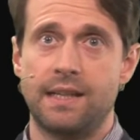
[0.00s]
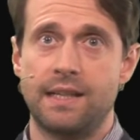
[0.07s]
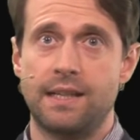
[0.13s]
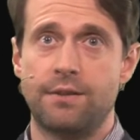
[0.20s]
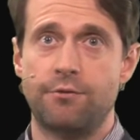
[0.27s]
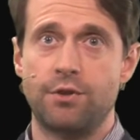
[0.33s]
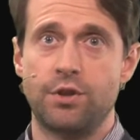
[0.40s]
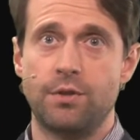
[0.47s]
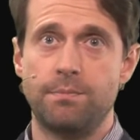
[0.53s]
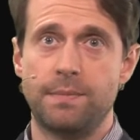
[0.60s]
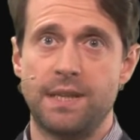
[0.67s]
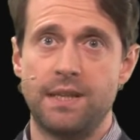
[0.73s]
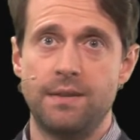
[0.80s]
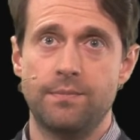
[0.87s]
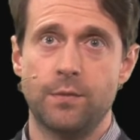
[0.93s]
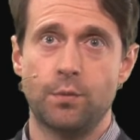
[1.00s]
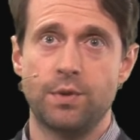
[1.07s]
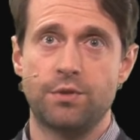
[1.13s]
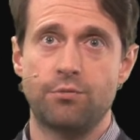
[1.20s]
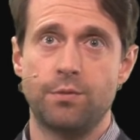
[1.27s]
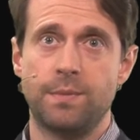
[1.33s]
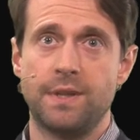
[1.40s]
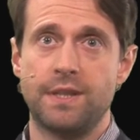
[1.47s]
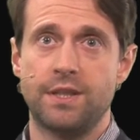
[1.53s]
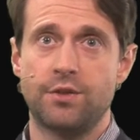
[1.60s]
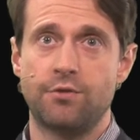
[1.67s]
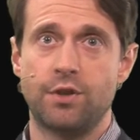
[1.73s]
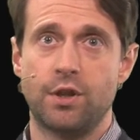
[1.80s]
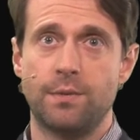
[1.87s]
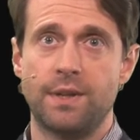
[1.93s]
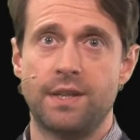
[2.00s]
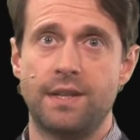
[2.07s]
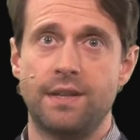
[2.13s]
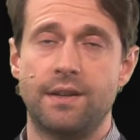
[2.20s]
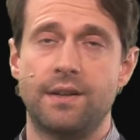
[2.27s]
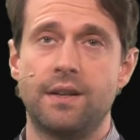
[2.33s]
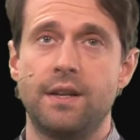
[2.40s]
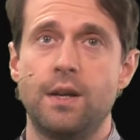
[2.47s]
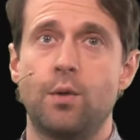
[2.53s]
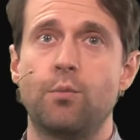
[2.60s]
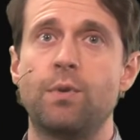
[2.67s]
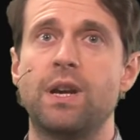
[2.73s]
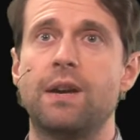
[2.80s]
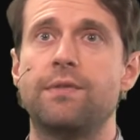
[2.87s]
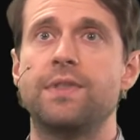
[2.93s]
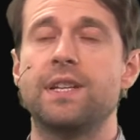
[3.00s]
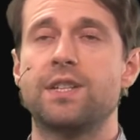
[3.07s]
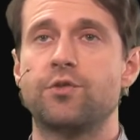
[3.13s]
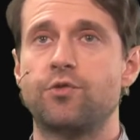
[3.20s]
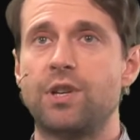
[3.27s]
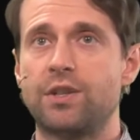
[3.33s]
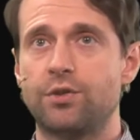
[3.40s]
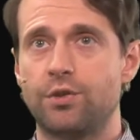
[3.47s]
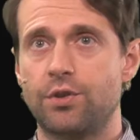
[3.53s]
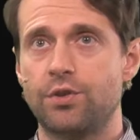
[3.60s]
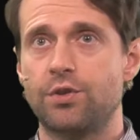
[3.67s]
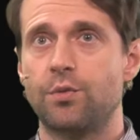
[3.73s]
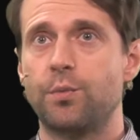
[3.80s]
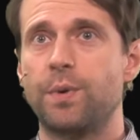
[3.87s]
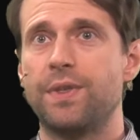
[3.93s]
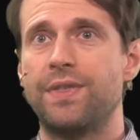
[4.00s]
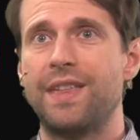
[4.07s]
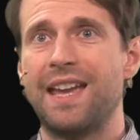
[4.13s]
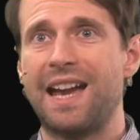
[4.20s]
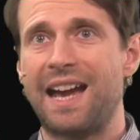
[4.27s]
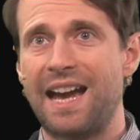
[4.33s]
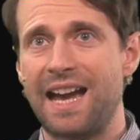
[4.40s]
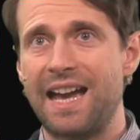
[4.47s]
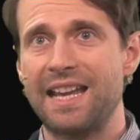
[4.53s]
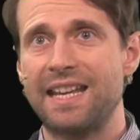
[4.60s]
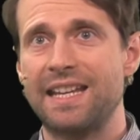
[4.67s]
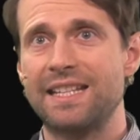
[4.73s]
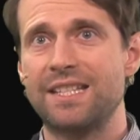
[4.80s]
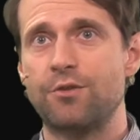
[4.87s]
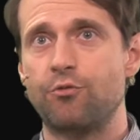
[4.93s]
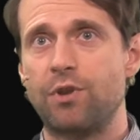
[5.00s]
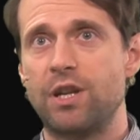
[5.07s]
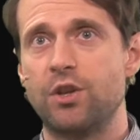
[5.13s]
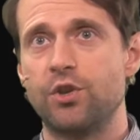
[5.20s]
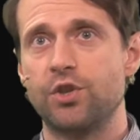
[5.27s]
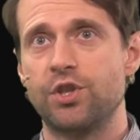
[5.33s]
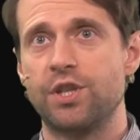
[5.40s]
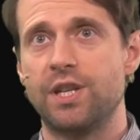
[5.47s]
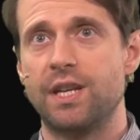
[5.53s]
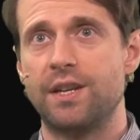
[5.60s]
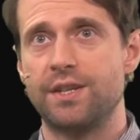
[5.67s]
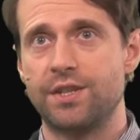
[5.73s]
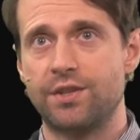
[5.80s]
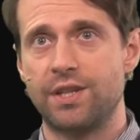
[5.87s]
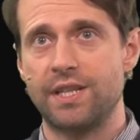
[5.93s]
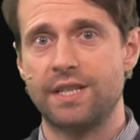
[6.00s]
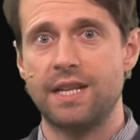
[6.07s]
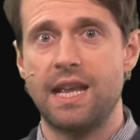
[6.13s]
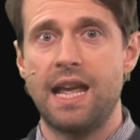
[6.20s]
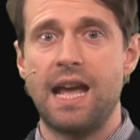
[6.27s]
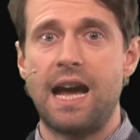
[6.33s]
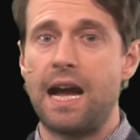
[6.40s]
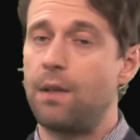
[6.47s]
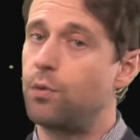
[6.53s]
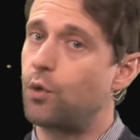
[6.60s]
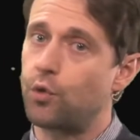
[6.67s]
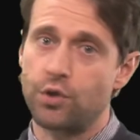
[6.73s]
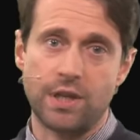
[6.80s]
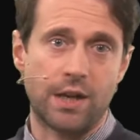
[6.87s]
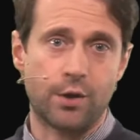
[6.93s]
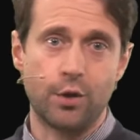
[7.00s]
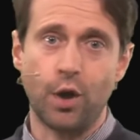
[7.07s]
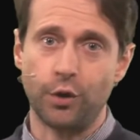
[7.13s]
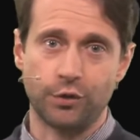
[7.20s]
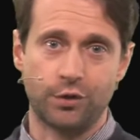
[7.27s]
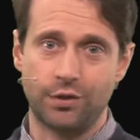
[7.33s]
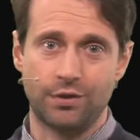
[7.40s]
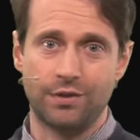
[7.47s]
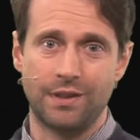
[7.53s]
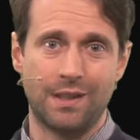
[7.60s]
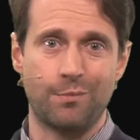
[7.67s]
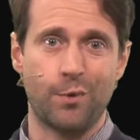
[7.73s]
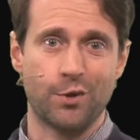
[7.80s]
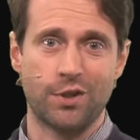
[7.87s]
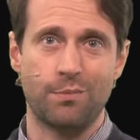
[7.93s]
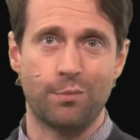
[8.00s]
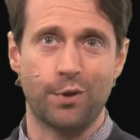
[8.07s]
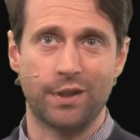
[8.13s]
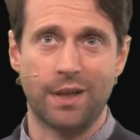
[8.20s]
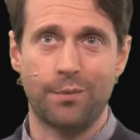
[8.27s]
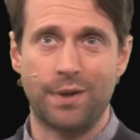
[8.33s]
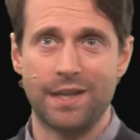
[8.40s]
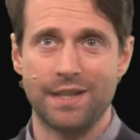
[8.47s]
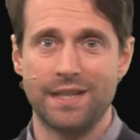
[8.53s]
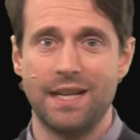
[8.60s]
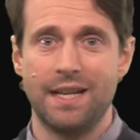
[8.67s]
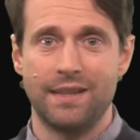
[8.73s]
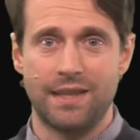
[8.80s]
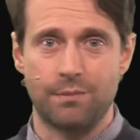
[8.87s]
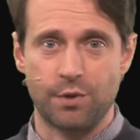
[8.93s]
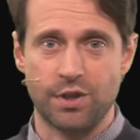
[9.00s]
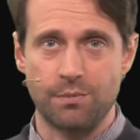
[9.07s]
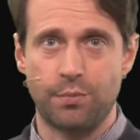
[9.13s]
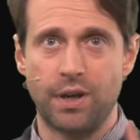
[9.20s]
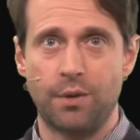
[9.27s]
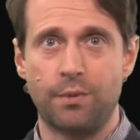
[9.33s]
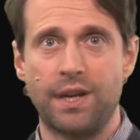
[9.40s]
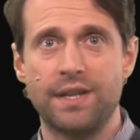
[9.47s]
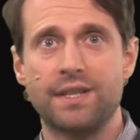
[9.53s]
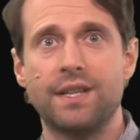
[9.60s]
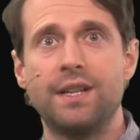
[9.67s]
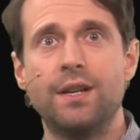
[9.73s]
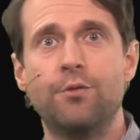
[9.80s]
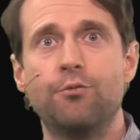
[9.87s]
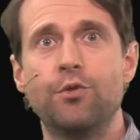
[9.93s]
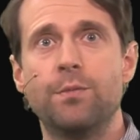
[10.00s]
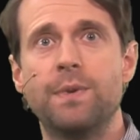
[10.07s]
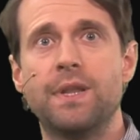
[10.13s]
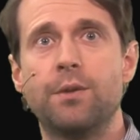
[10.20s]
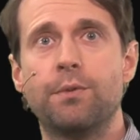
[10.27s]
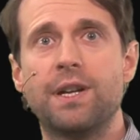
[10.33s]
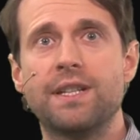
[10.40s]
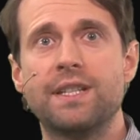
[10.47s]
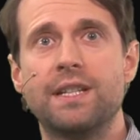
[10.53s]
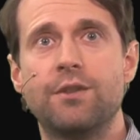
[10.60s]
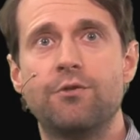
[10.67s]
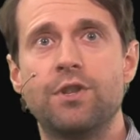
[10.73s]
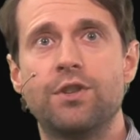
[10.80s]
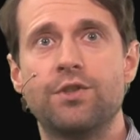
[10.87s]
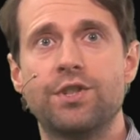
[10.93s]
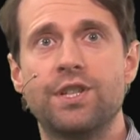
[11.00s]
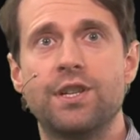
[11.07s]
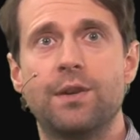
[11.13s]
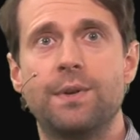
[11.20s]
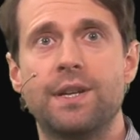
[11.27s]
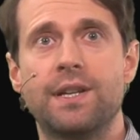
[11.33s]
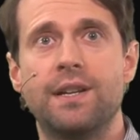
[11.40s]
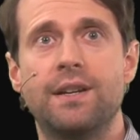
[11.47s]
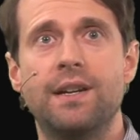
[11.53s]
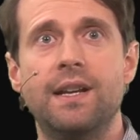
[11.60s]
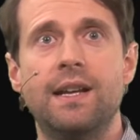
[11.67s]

In region B, which would be this region over here, we have the structures with the highest Reynolds shear stress. And those are not the most important ones. The most important ones would be the ones in region C over here.